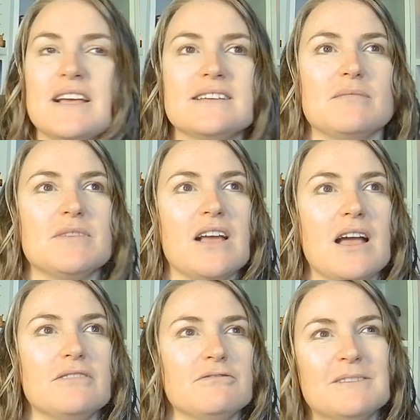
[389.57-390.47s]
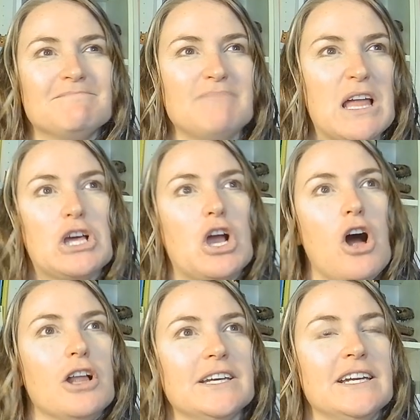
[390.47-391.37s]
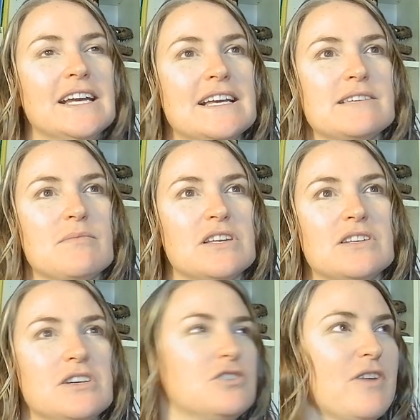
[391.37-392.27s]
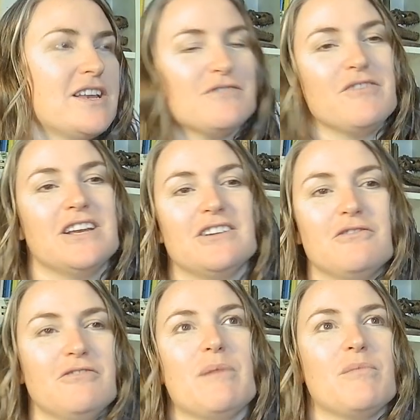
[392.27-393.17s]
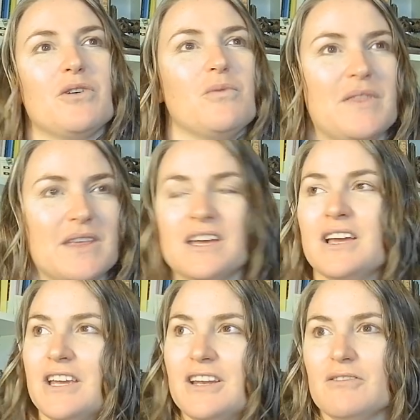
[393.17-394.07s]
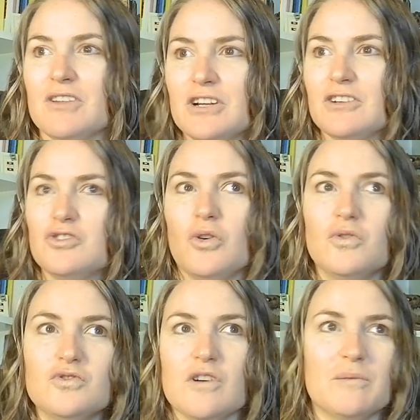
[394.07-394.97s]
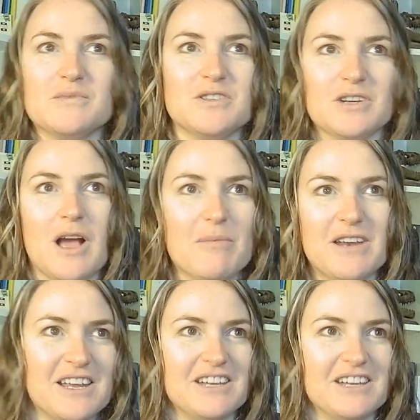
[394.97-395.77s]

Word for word: something kind of melancholy, something great to read in November when the you know the little doldrums are coming in.